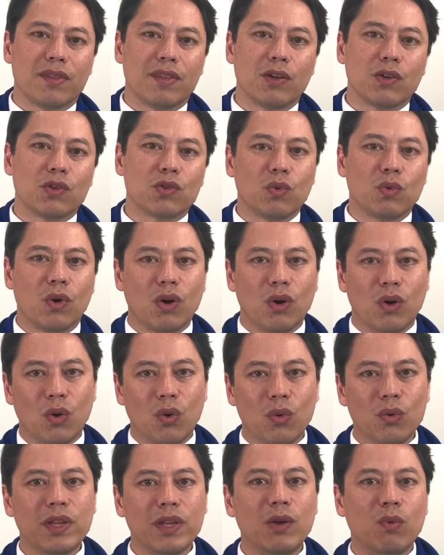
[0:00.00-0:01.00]
there's
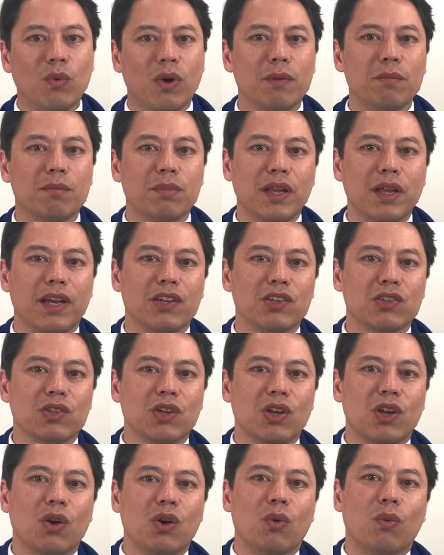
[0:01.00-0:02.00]
only one
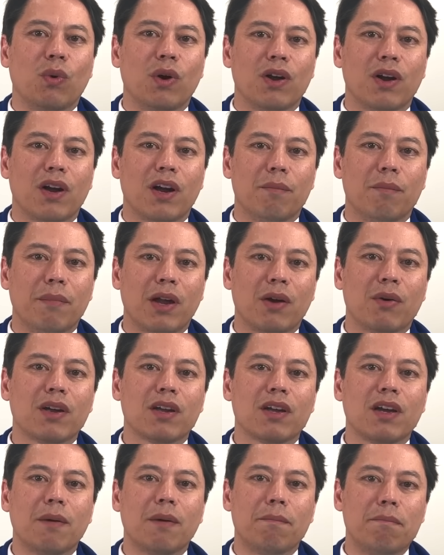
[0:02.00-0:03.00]
place where
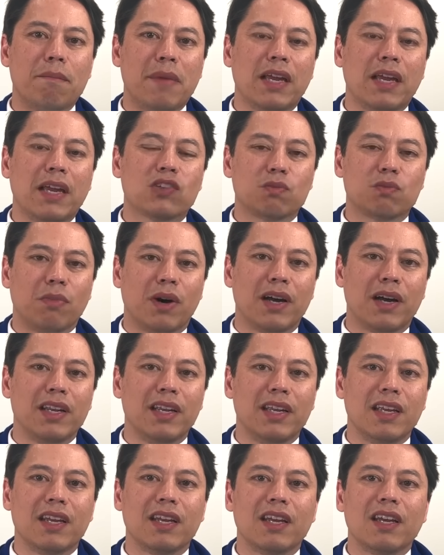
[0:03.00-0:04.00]
America makes
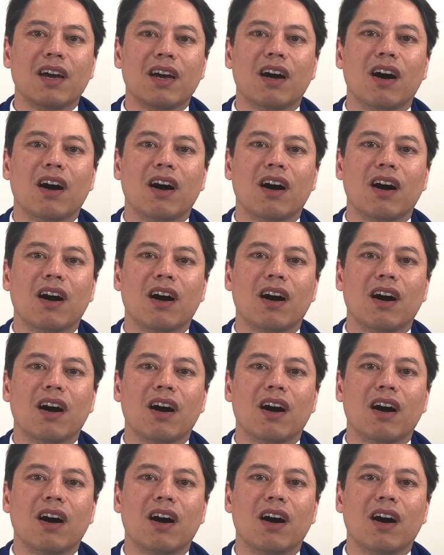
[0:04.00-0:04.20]
money